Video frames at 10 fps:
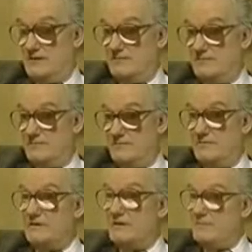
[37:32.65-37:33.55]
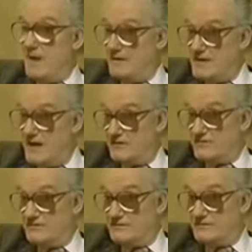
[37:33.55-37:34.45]
he has influenced in my
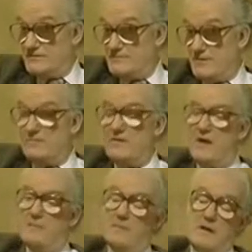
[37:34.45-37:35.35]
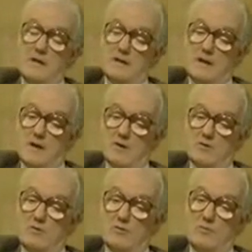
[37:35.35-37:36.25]
introduction to this program. Now,
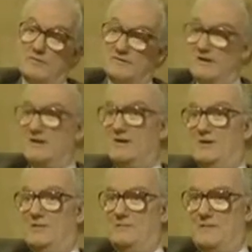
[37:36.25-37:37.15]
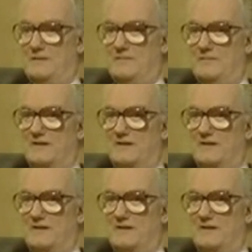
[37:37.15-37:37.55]
your particular field of